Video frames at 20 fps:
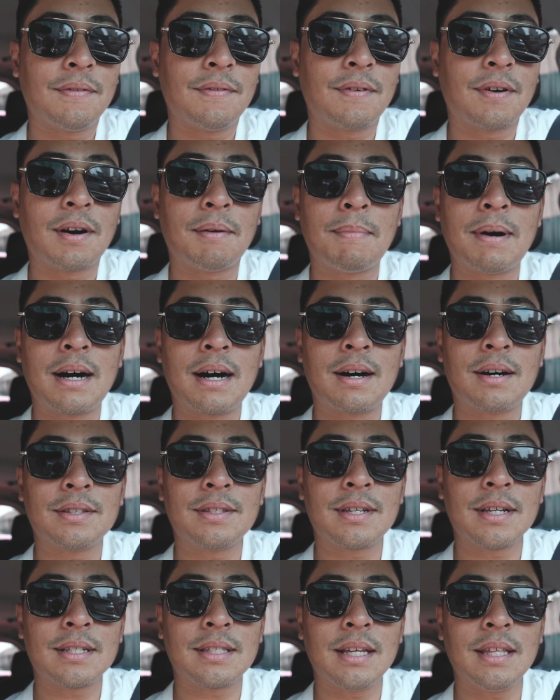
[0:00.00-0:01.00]
for
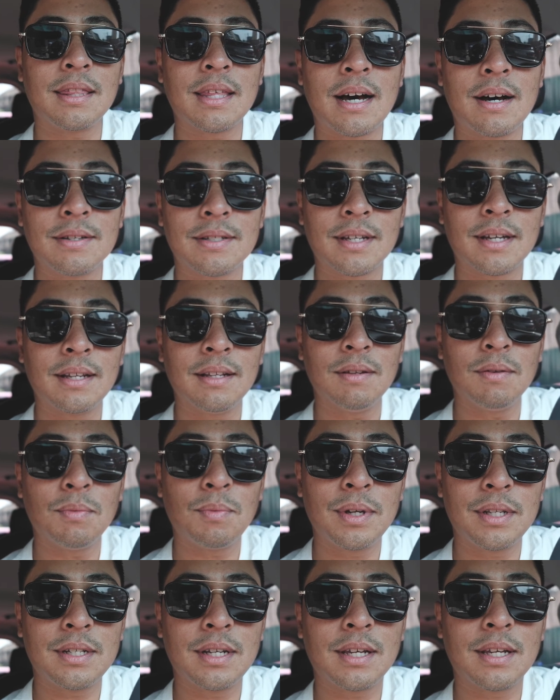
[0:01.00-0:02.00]
about 16,000,
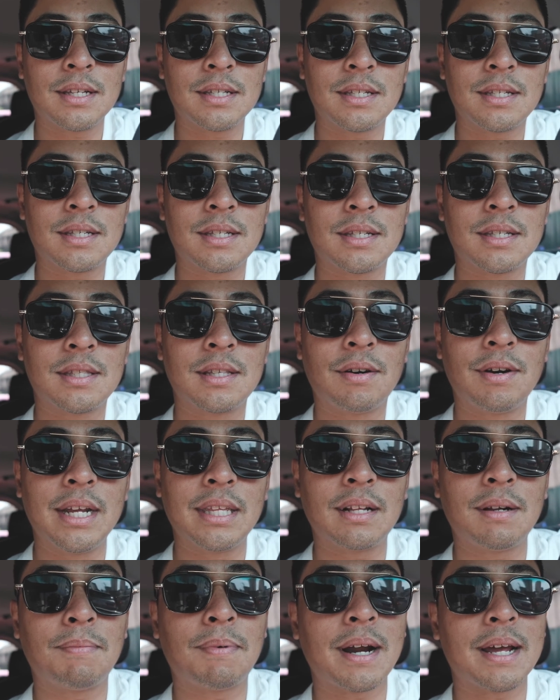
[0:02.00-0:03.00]
which is the
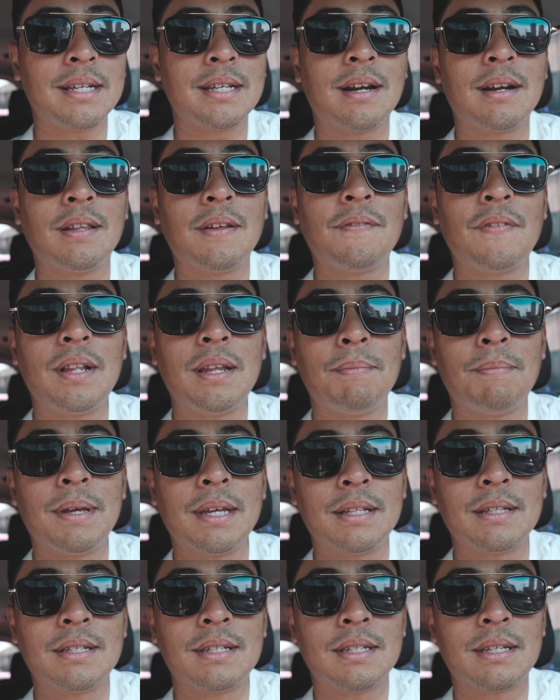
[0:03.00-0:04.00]
retail price here in the
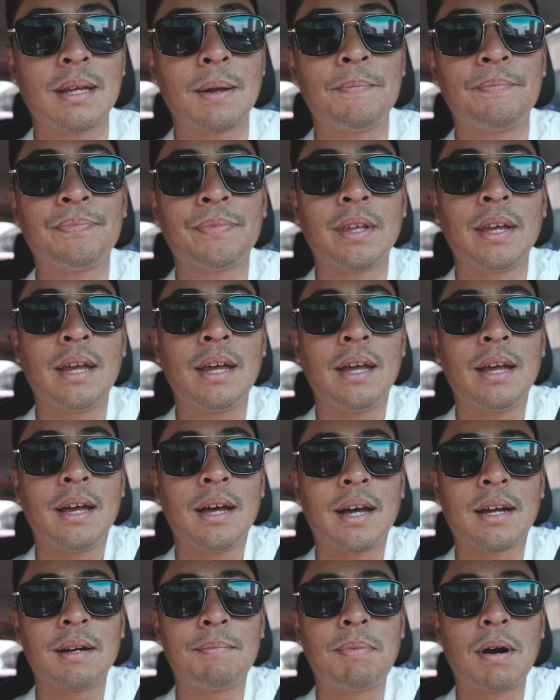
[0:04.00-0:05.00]
Philippines.
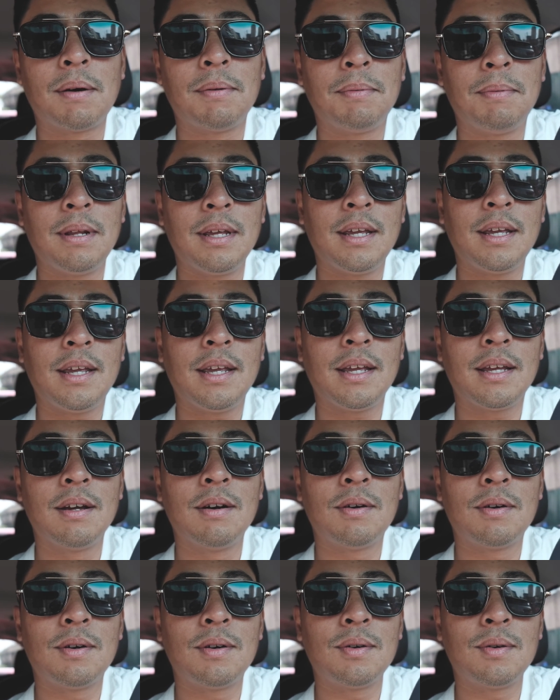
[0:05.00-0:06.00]
I could probably
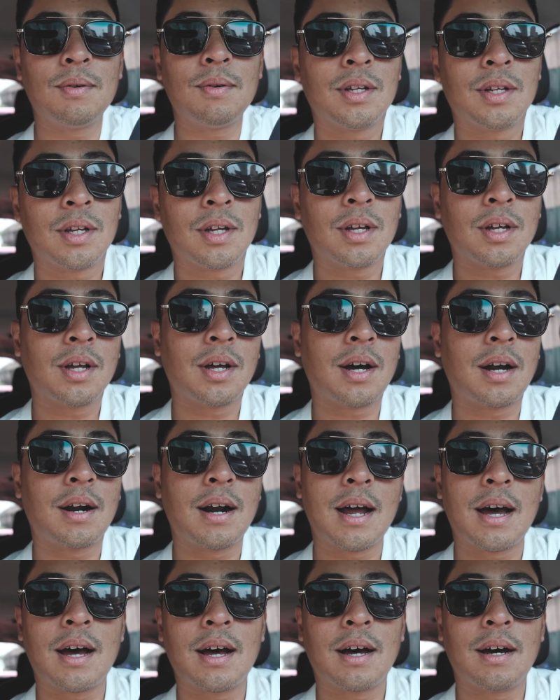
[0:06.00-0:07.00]
go
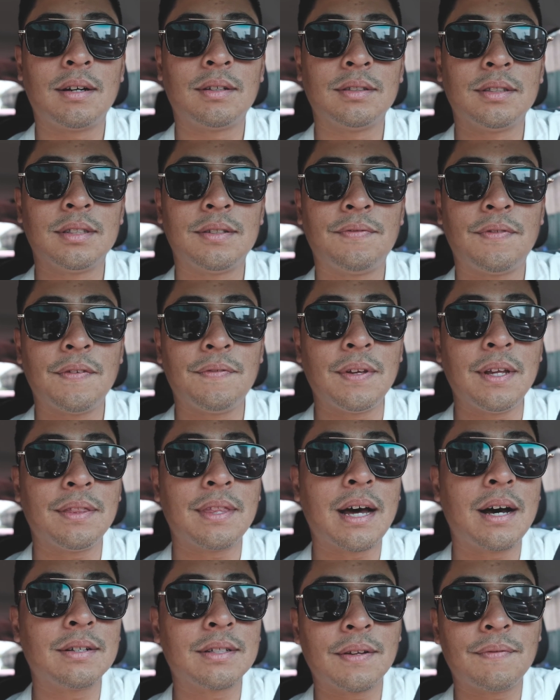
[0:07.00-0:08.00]
around
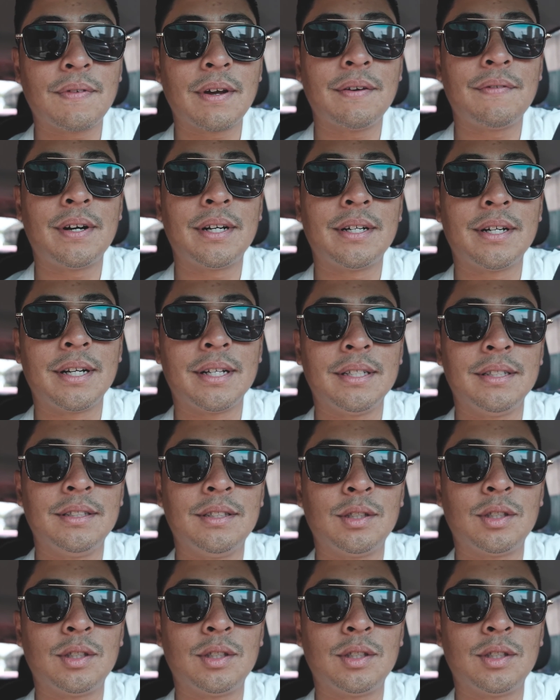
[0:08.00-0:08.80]
15,500.